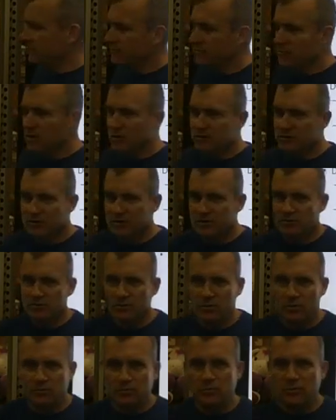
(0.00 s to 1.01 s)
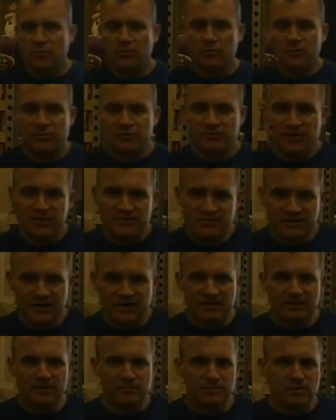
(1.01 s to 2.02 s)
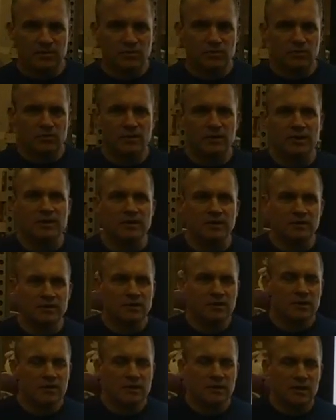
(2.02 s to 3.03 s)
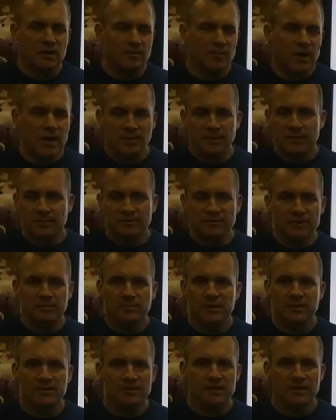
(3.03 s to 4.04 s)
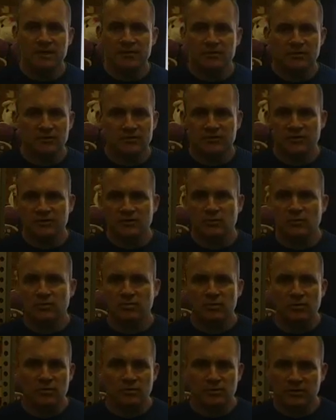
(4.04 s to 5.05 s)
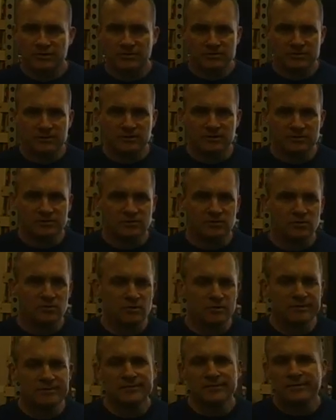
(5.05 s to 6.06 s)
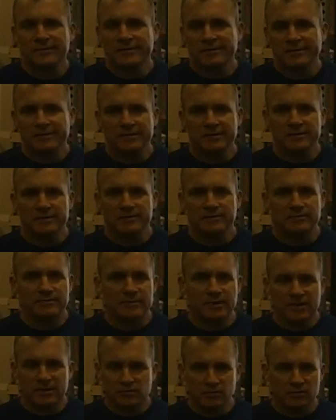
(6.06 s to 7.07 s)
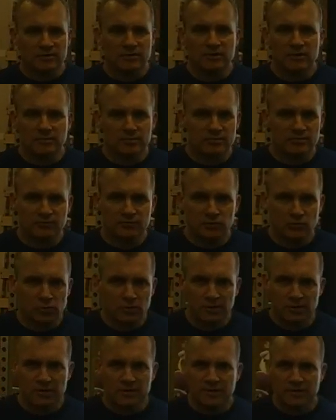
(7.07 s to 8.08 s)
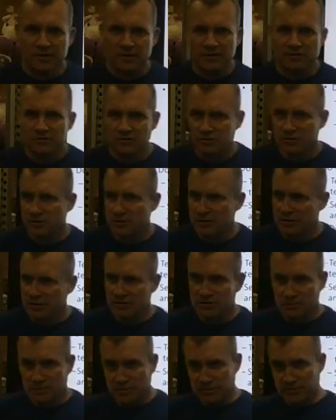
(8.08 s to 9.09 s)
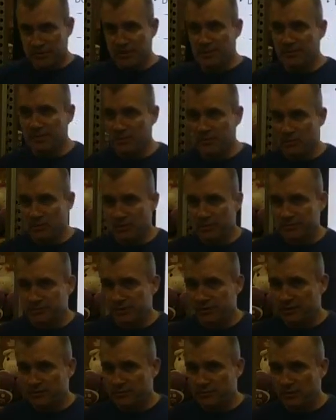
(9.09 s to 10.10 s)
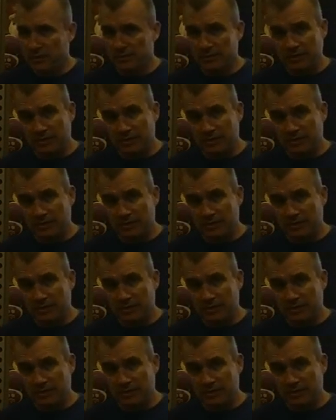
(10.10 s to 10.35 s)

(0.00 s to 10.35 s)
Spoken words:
Don't set your own booth. If you have anything bigger than a pop-up 10 by 10, don't set your own booth, let someone else do it. I can run the numbers for you, and actually I should put that up on the website as well.